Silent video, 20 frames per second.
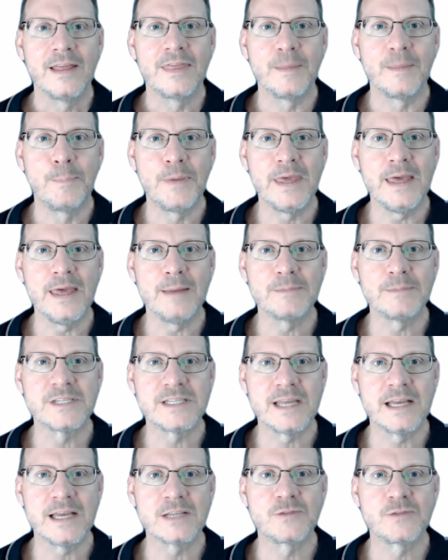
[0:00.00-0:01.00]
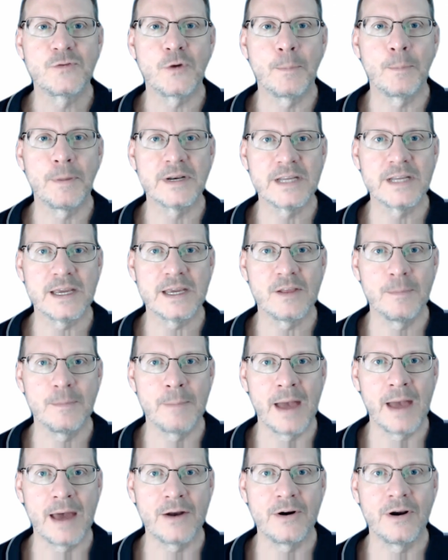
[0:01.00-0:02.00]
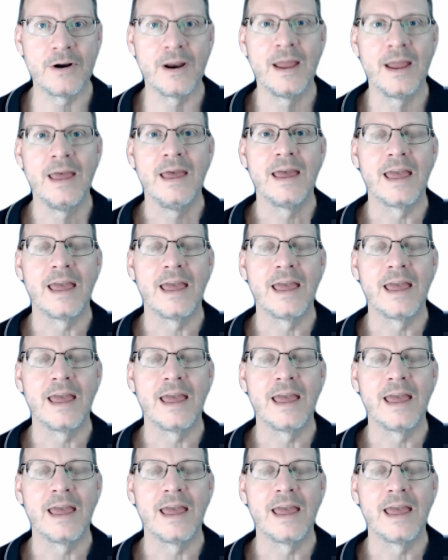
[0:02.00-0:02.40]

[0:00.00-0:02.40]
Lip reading: The PM stands for particulate matter,